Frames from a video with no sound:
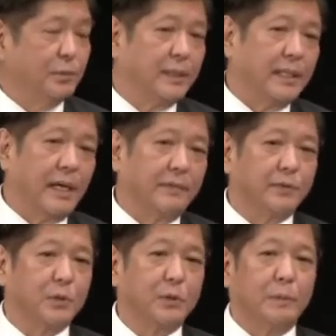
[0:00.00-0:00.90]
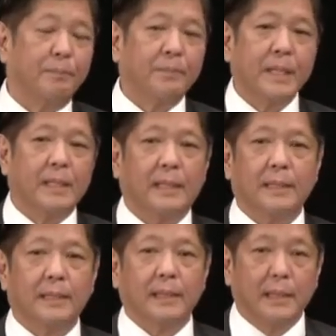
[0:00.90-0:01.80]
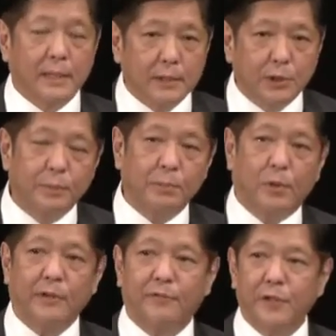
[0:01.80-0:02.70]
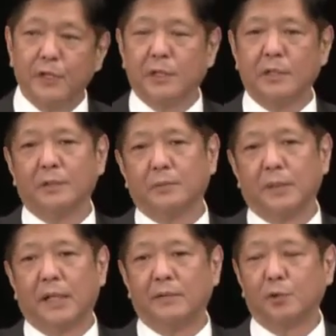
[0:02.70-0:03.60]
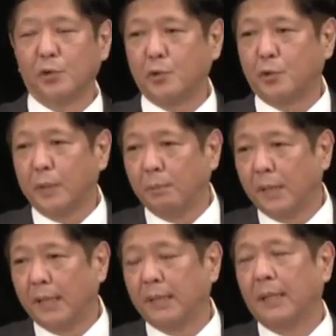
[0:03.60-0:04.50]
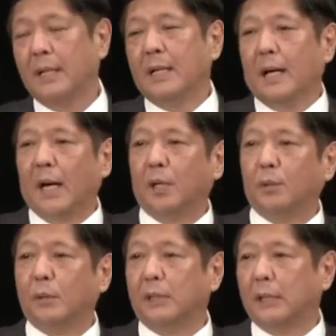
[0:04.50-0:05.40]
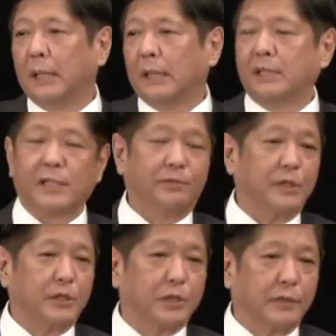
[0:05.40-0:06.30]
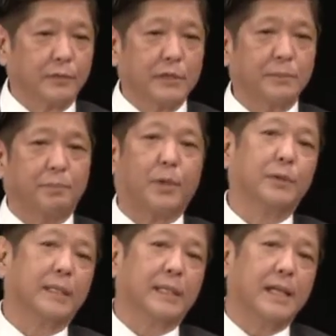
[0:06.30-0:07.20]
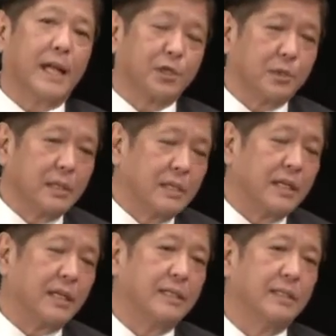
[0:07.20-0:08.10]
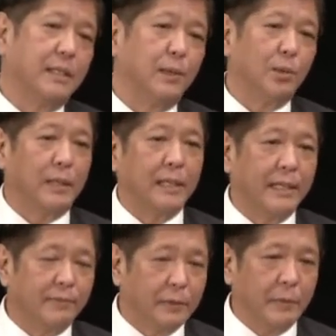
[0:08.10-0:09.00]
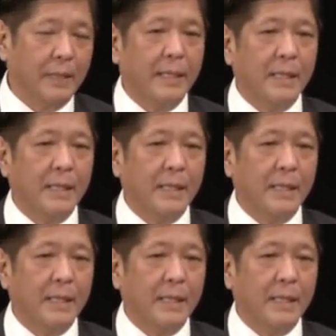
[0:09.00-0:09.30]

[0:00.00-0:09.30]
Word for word: We have to uh, learn to be more efficient. We have to streamline our uh, civil service, both at the national and at the local level.